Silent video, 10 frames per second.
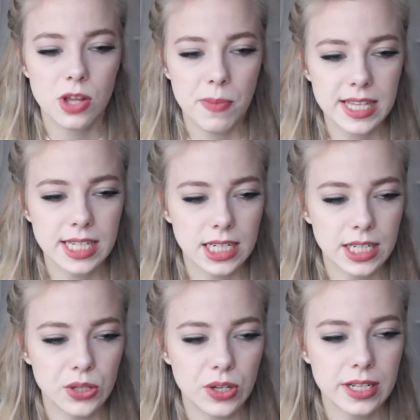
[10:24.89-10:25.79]
So
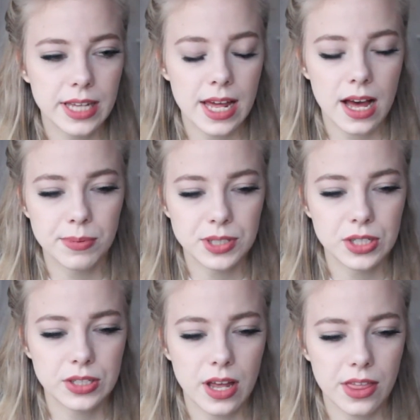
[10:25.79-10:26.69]
basically you can get up
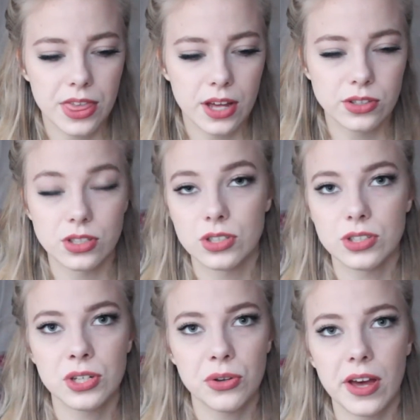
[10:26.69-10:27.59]
to
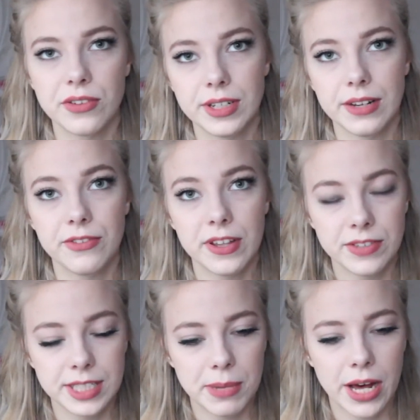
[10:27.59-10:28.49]

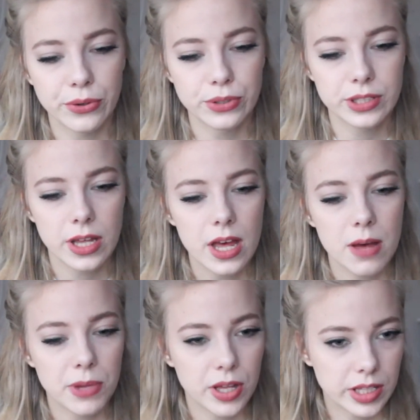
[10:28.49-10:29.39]
£9,250
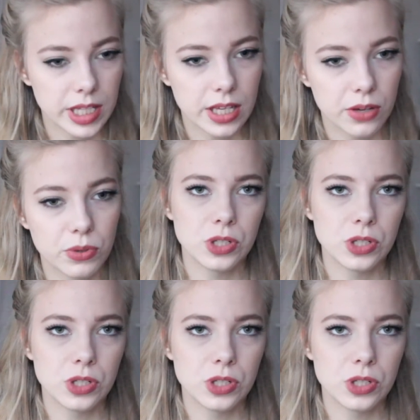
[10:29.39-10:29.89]
per year,